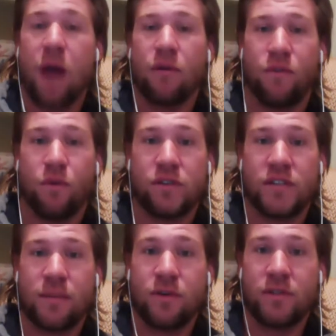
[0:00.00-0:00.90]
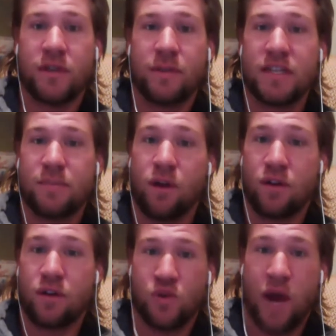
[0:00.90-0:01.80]
four-seamers. I mean, this
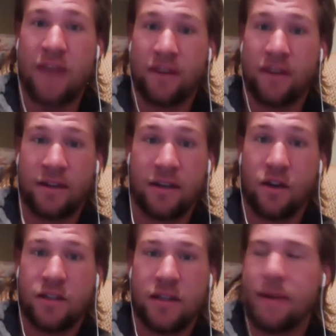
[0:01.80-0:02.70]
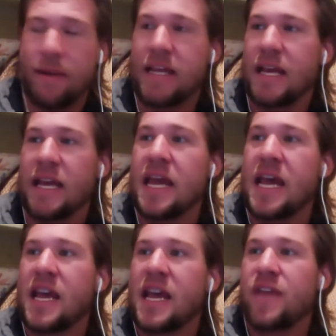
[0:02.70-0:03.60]
ball's driving. I mean,
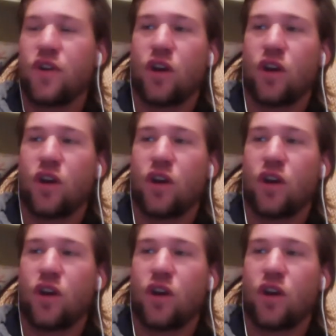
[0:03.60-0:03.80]
if you go